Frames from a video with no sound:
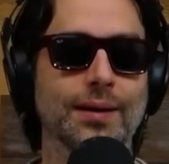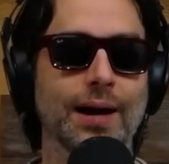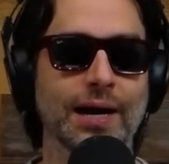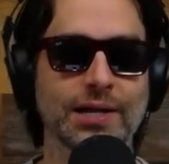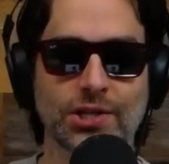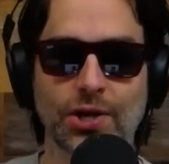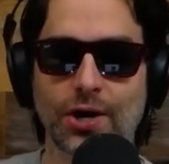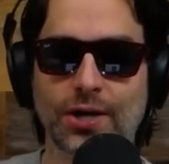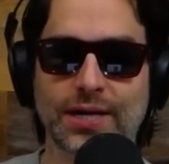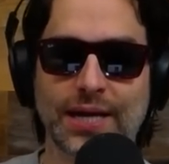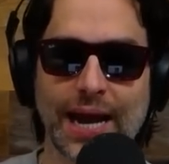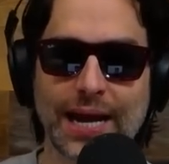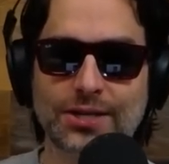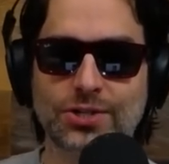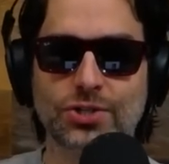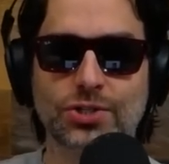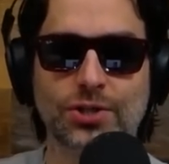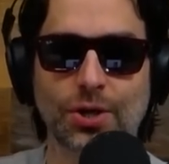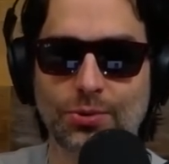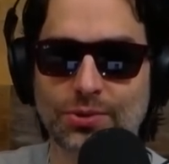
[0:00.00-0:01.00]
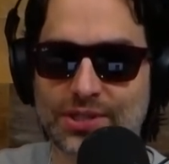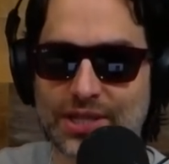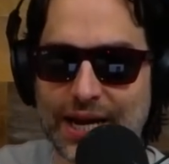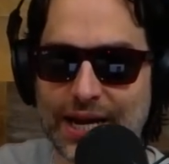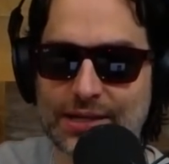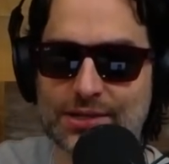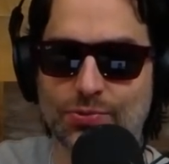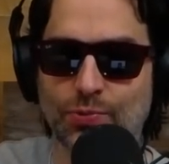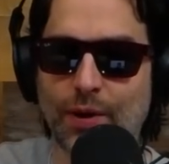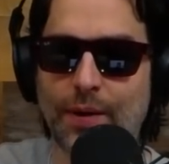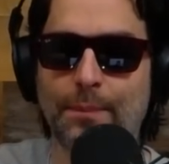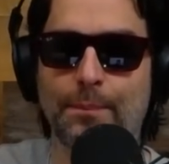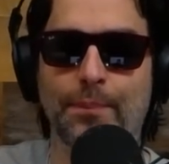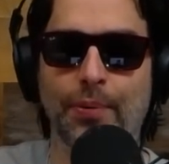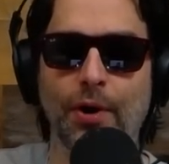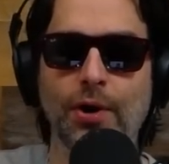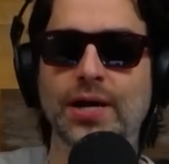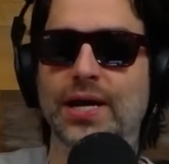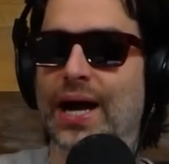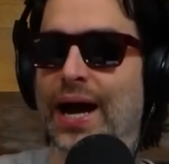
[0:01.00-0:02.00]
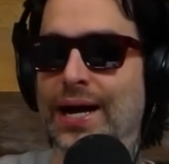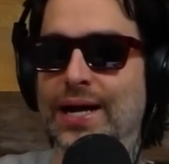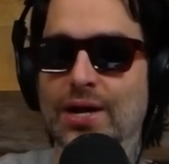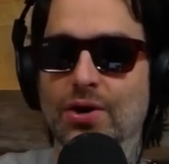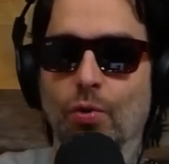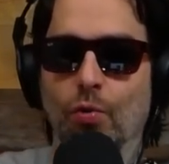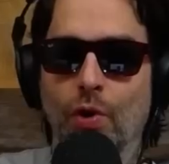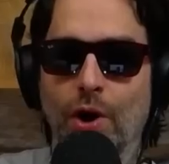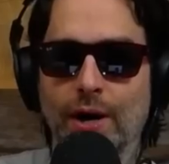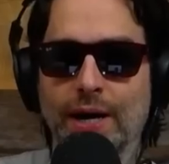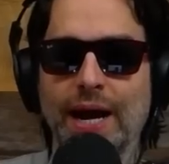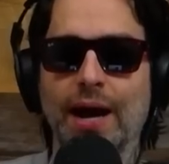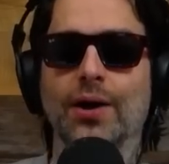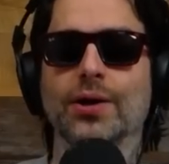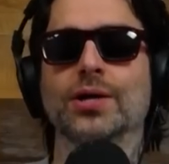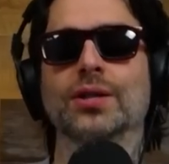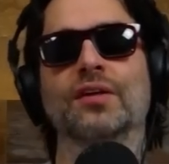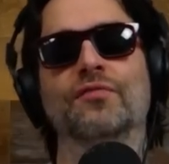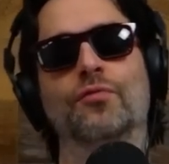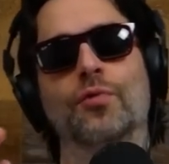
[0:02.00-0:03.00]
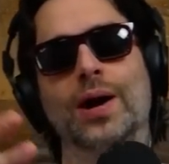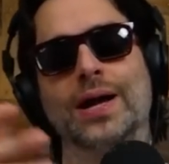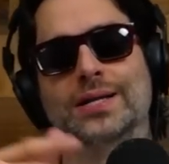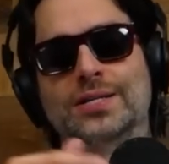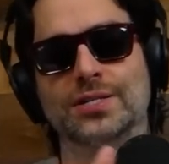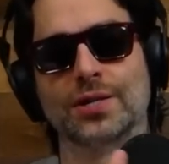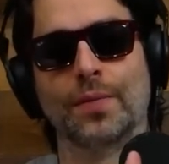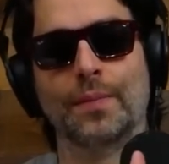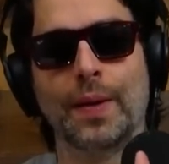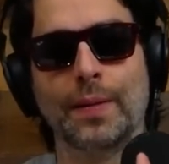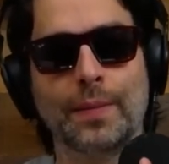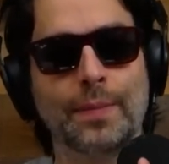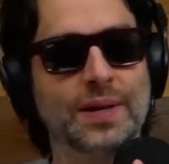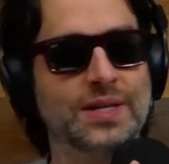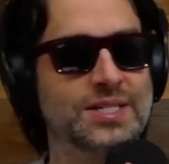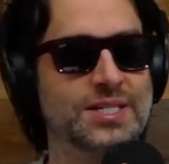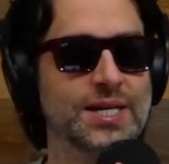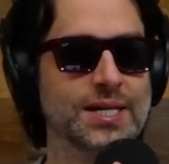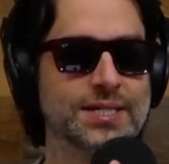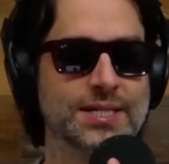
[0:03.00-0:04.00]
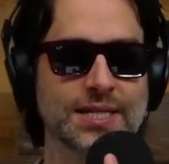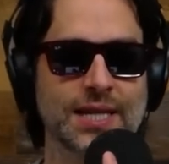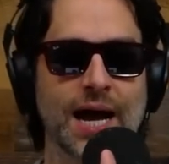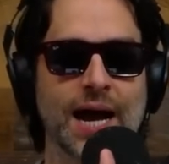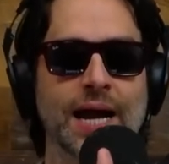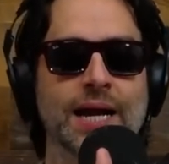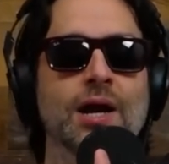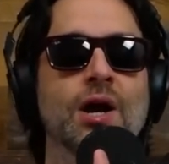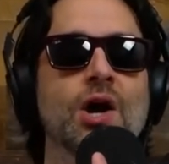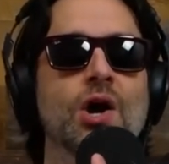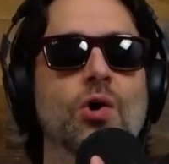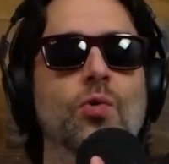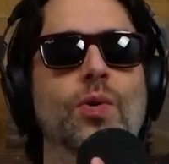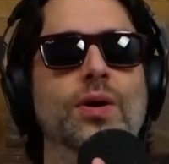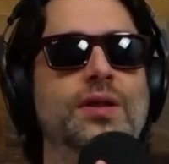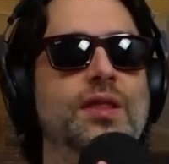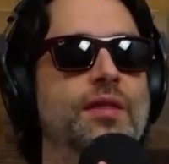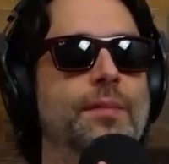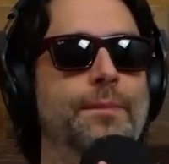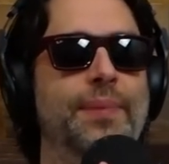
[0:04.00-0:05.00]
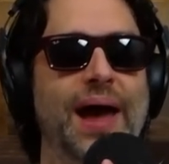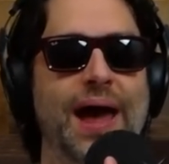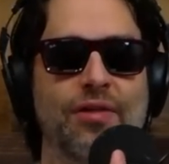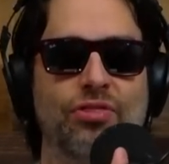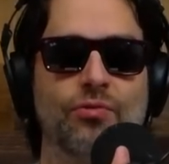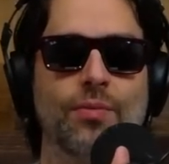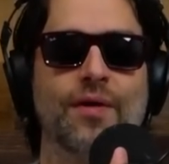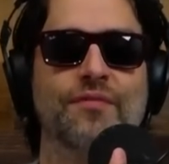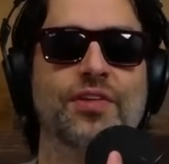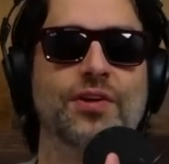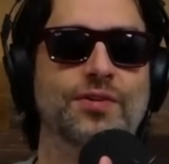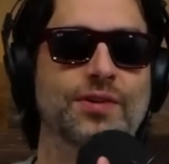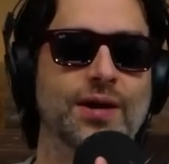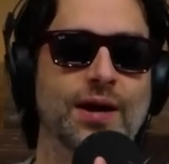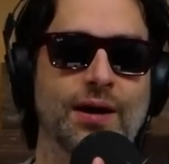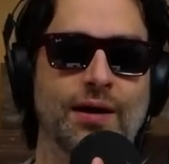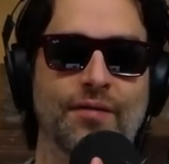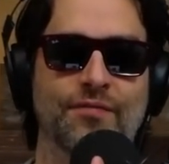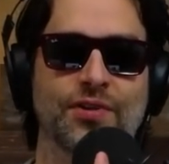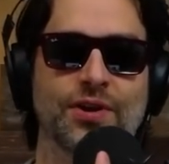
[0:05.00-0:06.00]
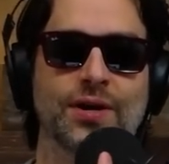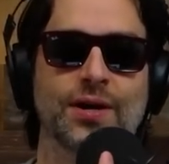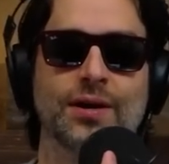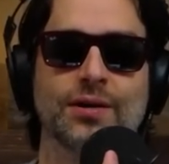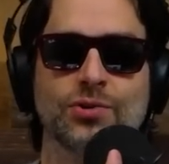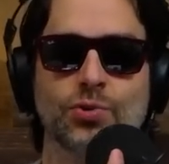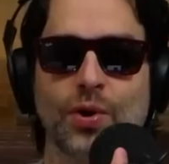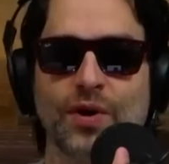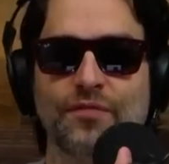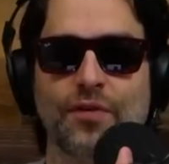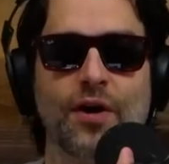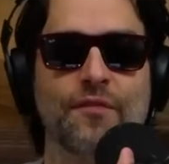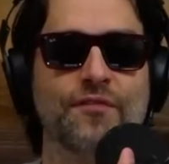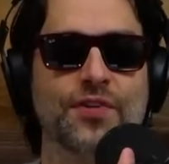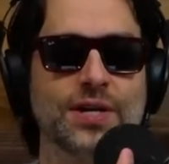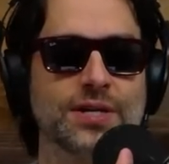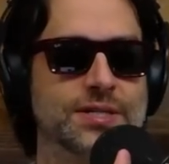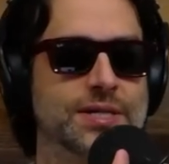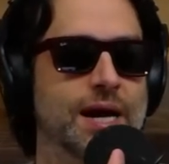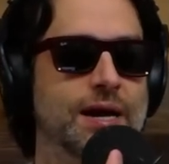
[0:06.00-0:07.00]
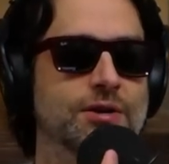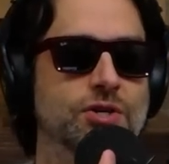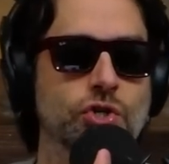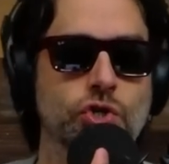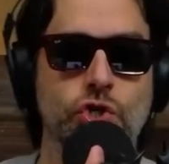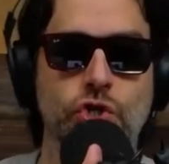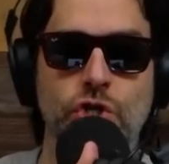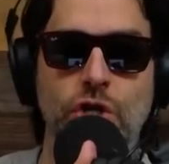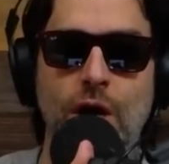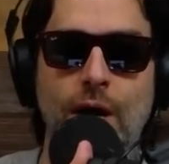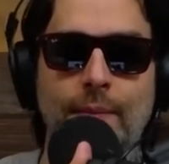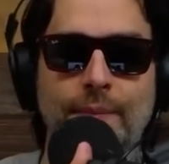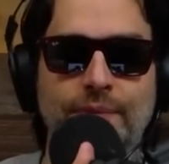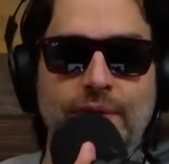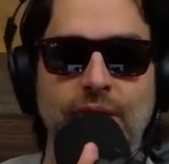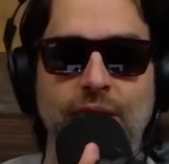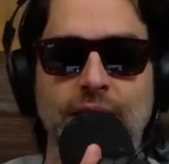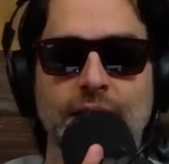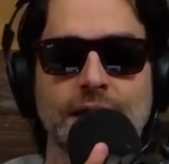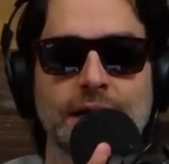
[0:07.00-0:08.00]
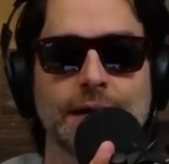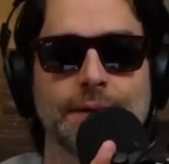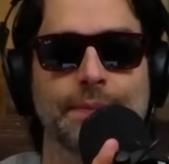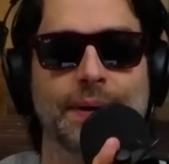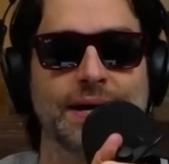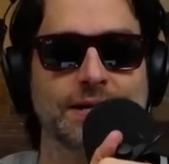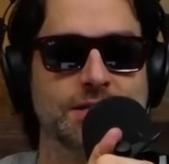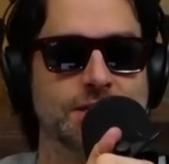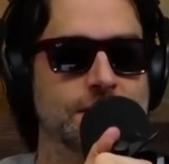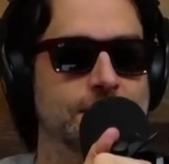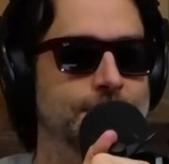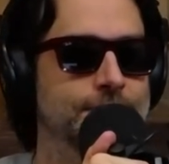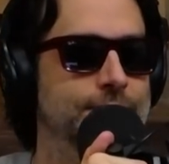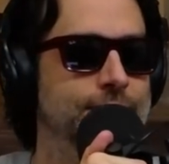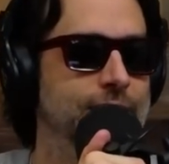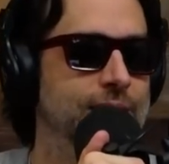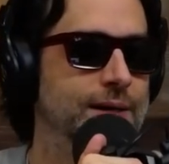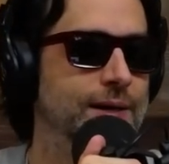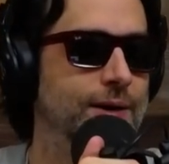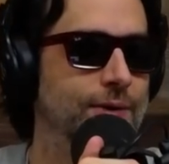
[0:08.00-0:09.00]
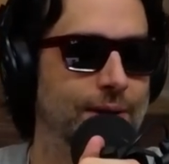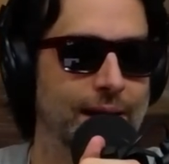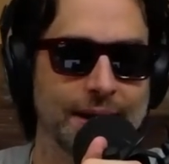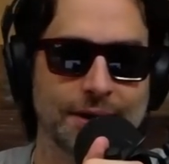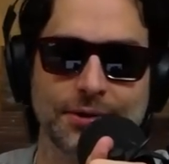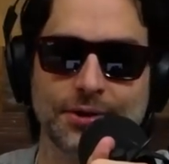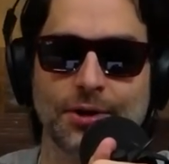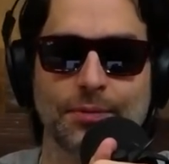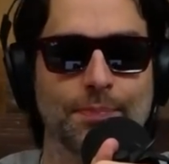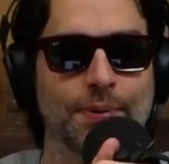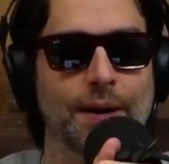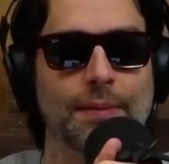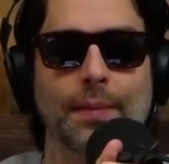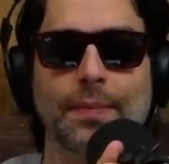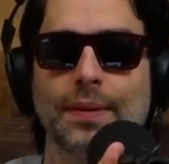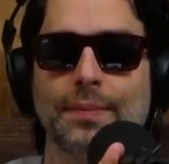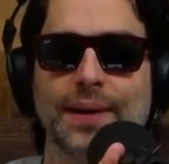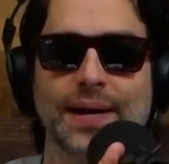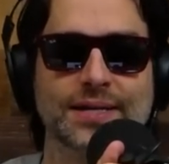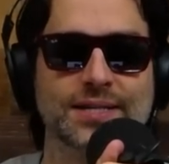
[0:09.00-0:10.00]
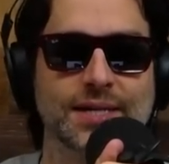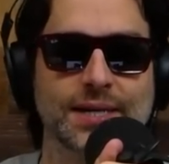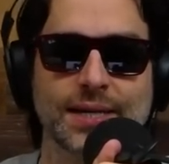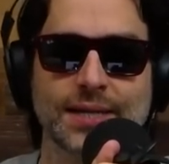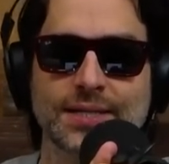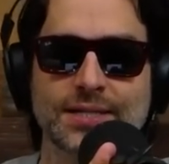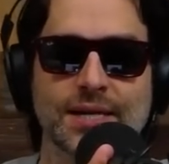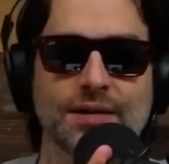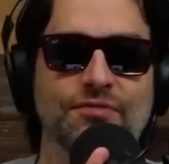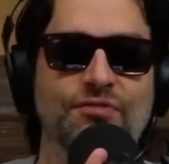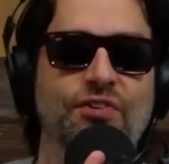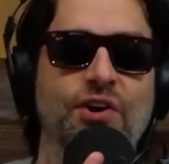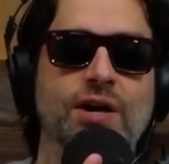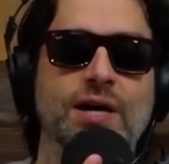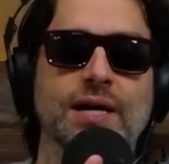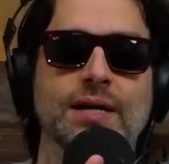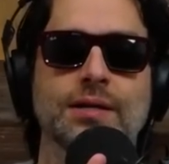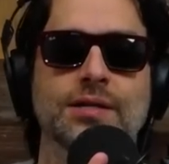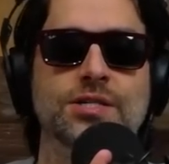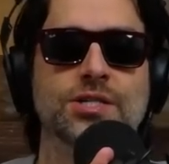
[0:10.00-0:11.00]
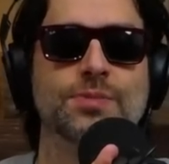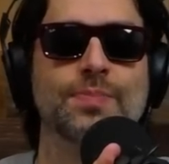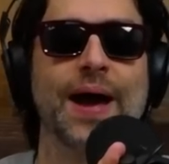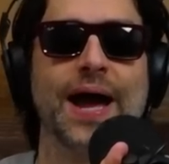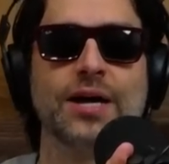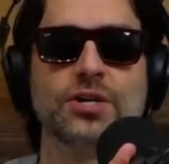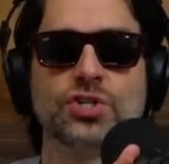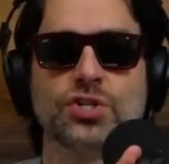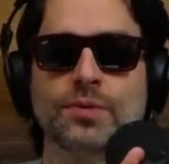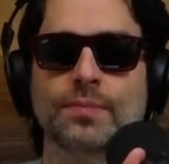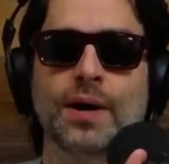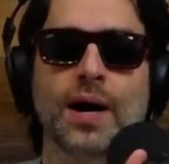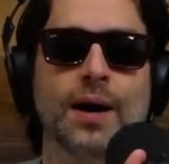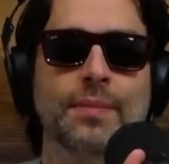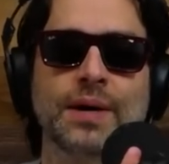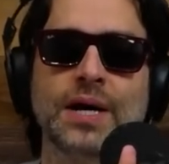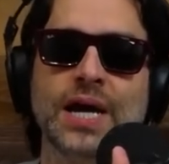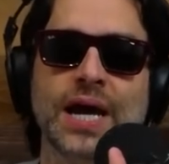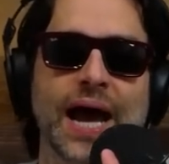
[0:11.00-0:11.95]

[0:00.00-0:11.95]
I thought gangsters don't dance, we boogie. How you gonna work out? You lift weights though, maybe. But six nine went to the bathroom of the uh, the 24 hour fitness, got jumped by some, you know, I don't know, probably Mexicans and fucking smashed him up.